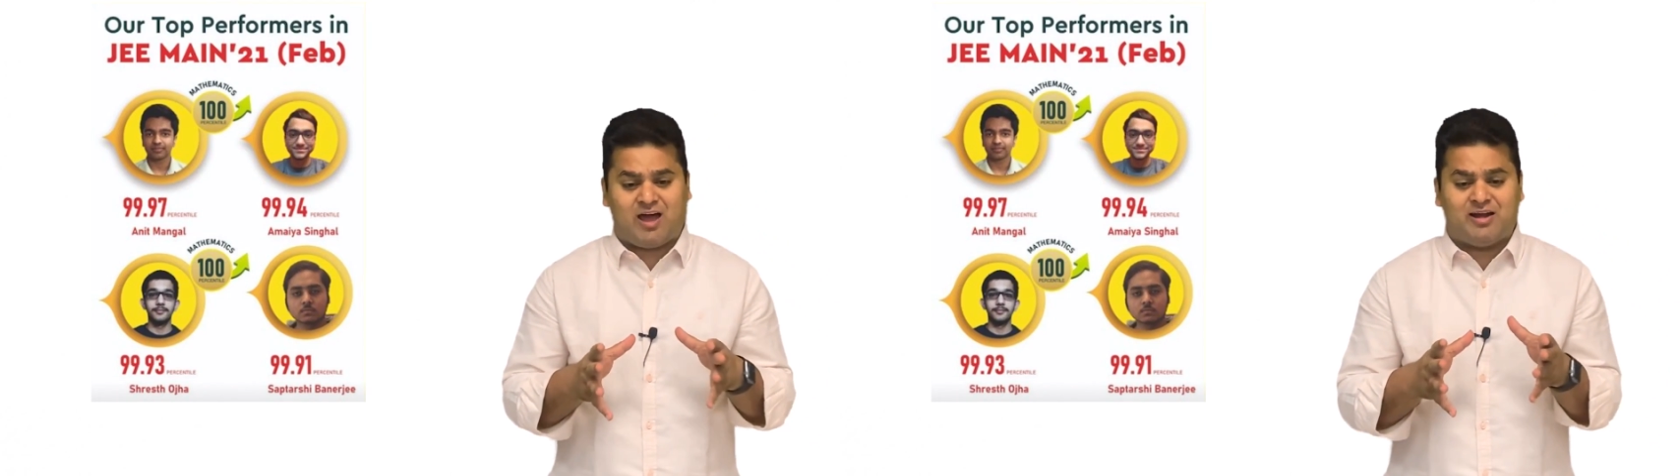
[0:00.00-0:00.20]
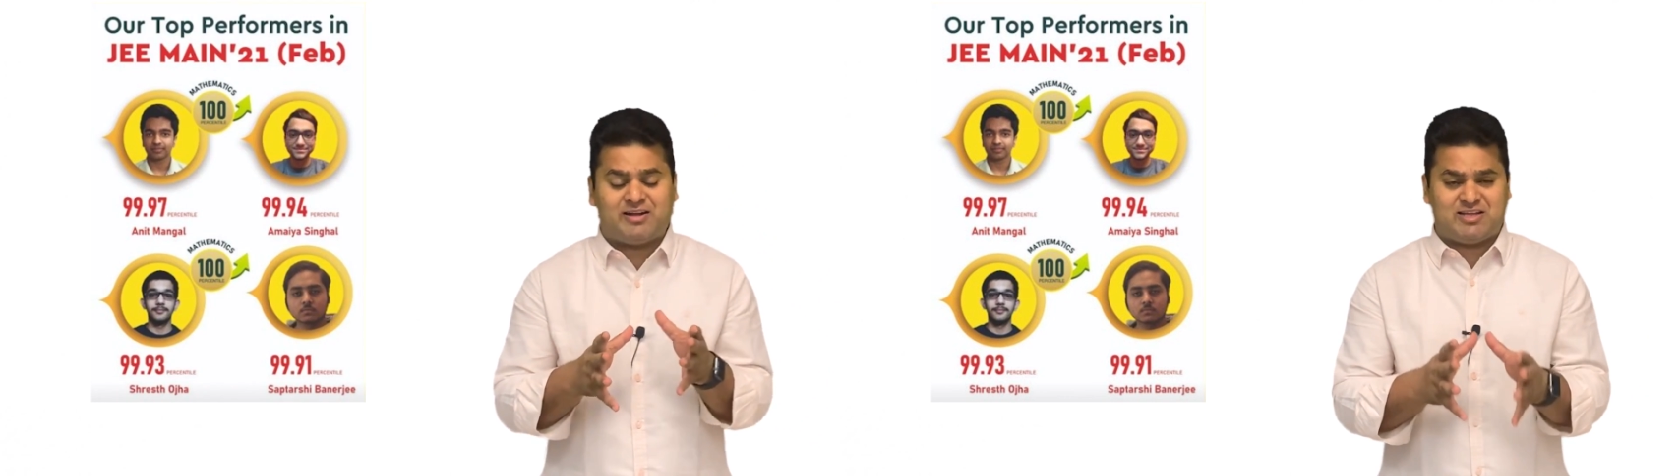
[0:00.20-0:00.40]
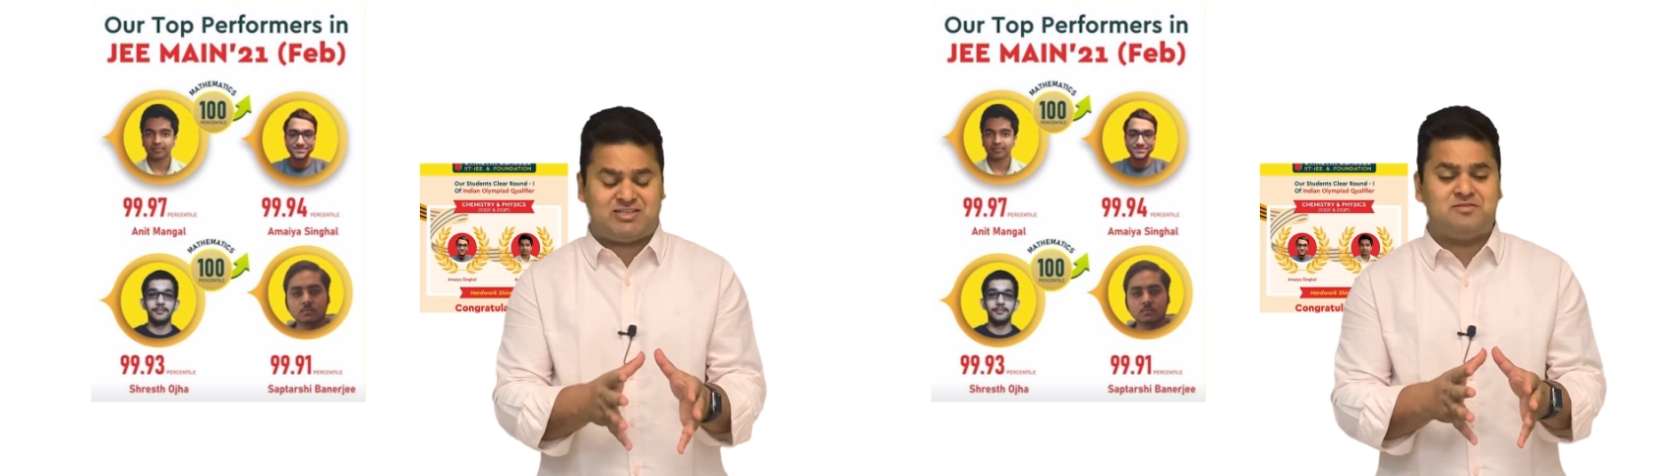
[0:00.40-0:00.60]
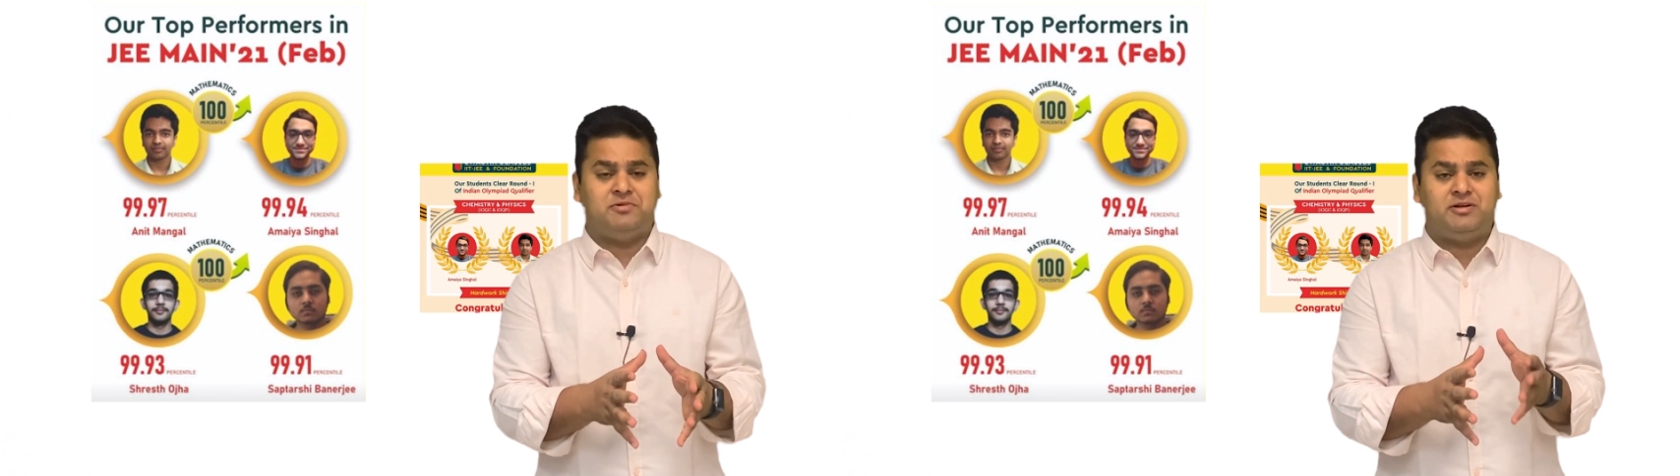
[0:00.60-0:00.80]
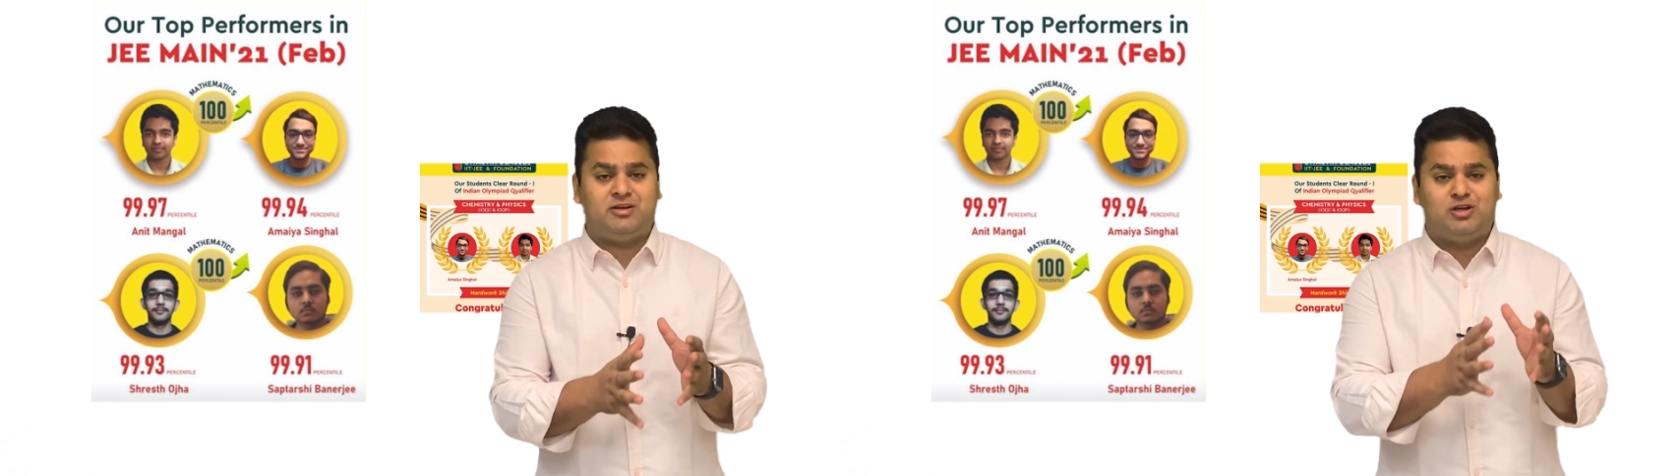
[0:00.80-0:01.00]
are a
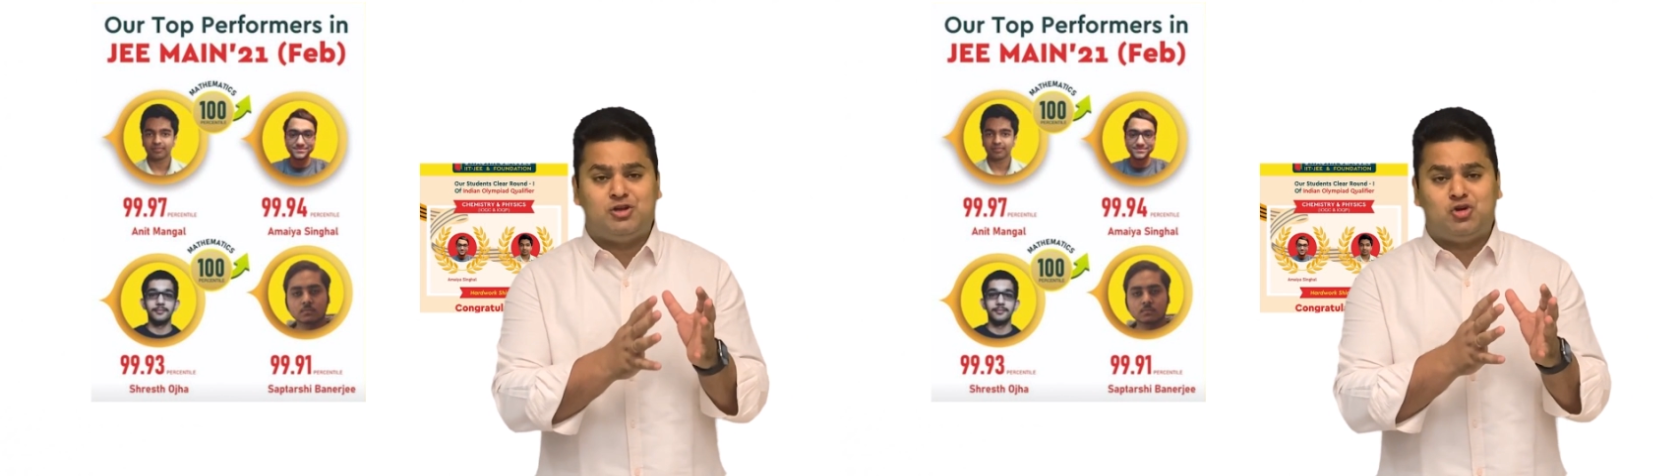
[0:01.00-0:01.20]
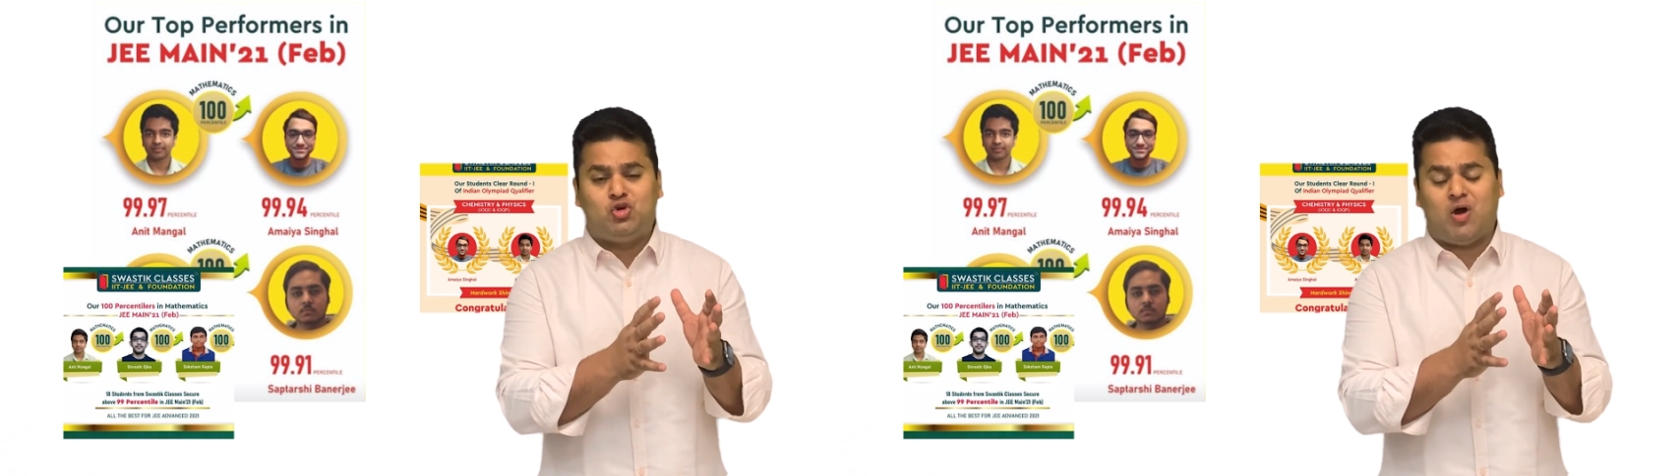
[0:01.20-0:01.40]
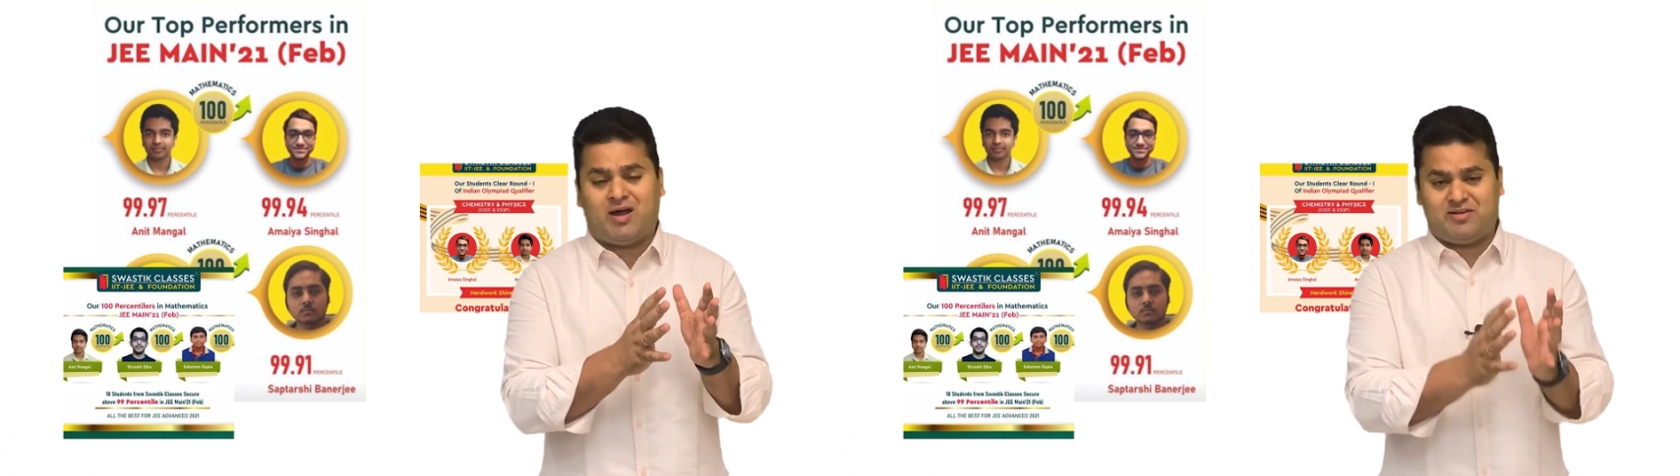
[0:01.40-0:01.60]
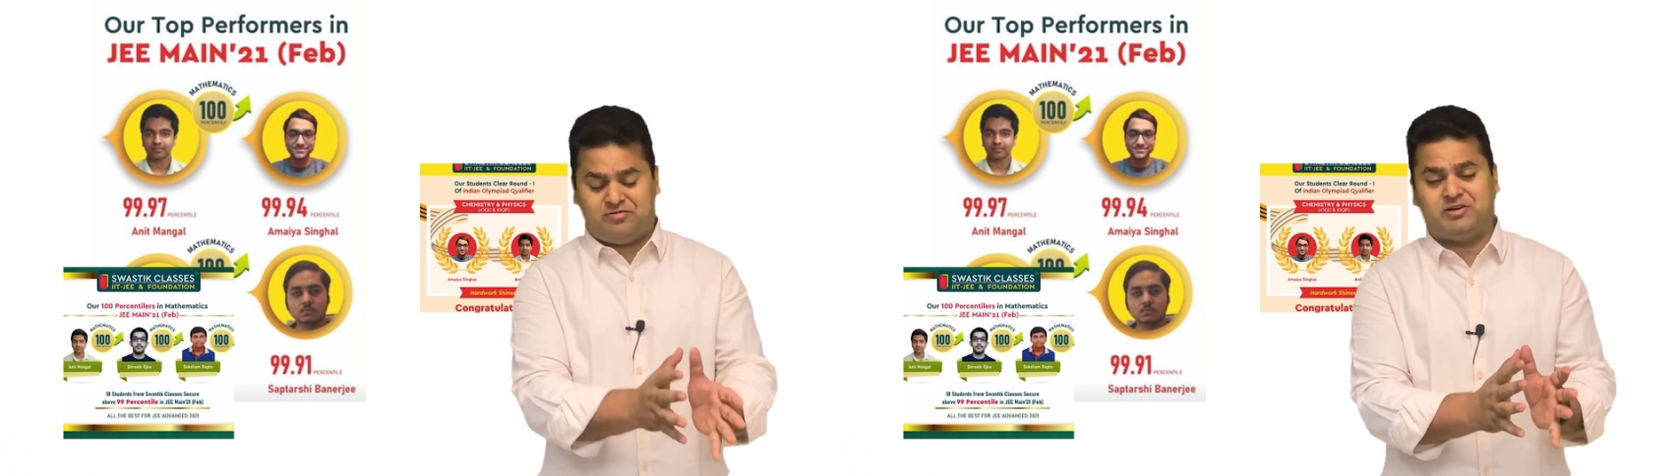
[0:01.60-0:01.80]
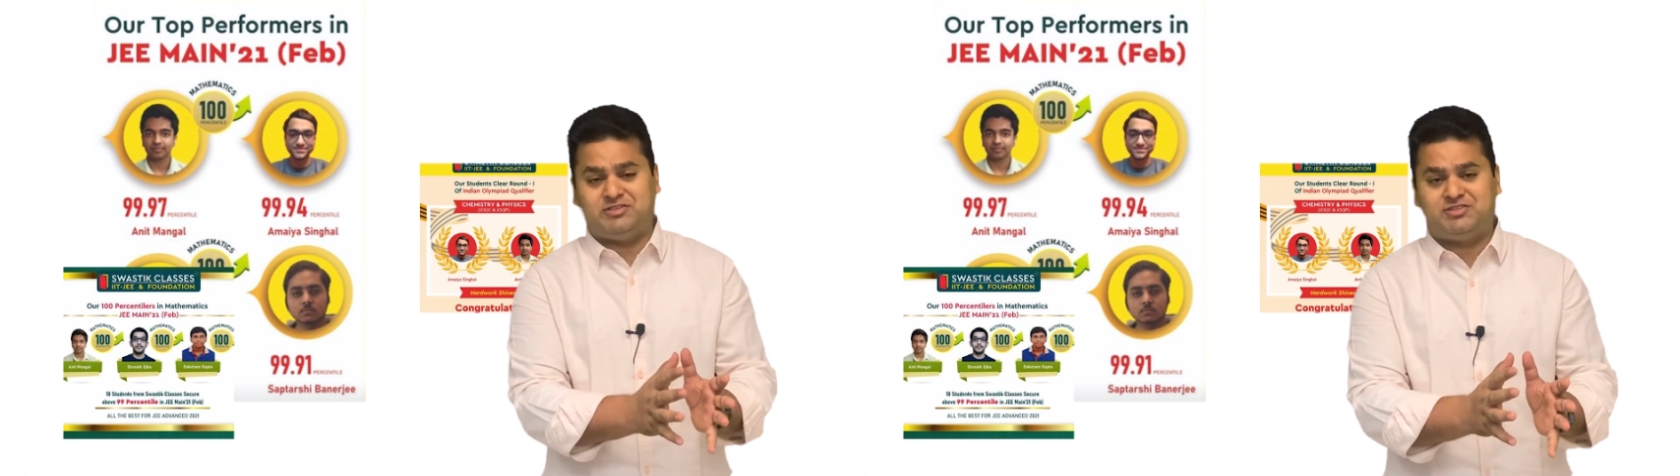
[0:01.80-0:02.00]
testament to our
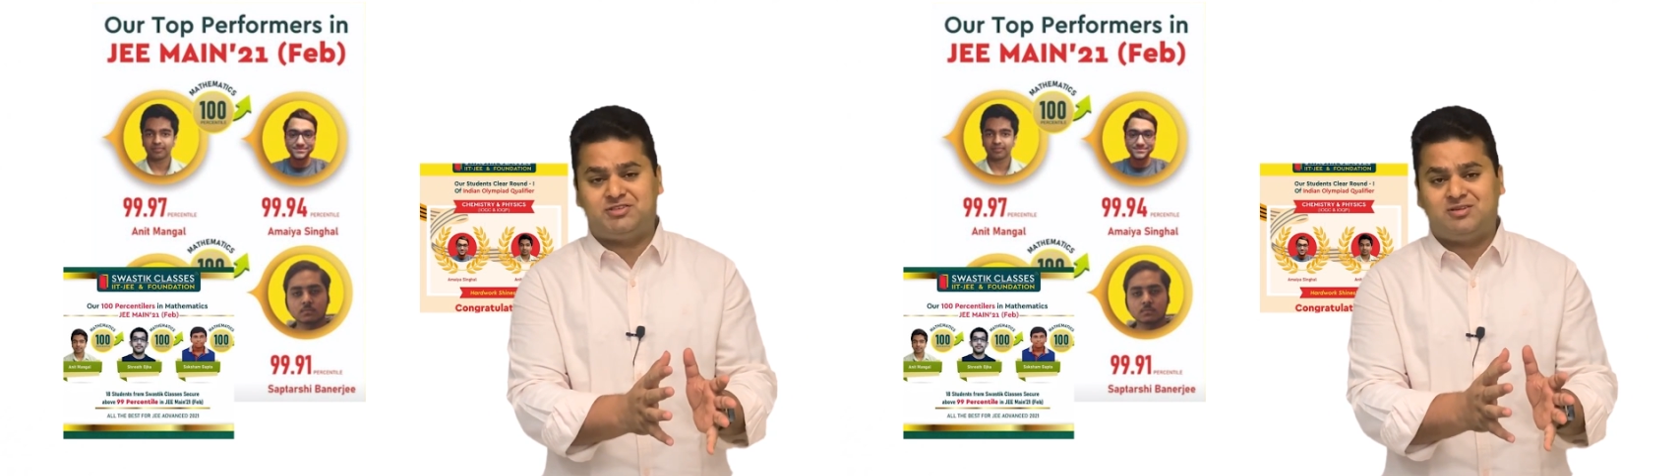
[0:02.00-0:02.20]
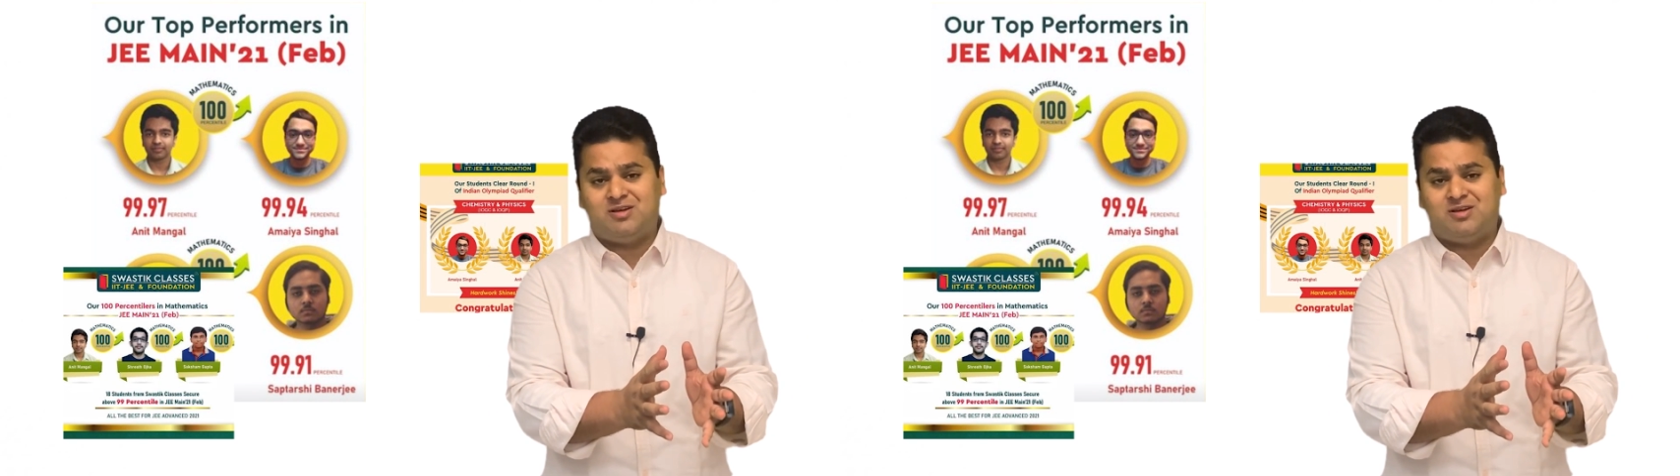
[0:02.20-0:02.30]
efforts,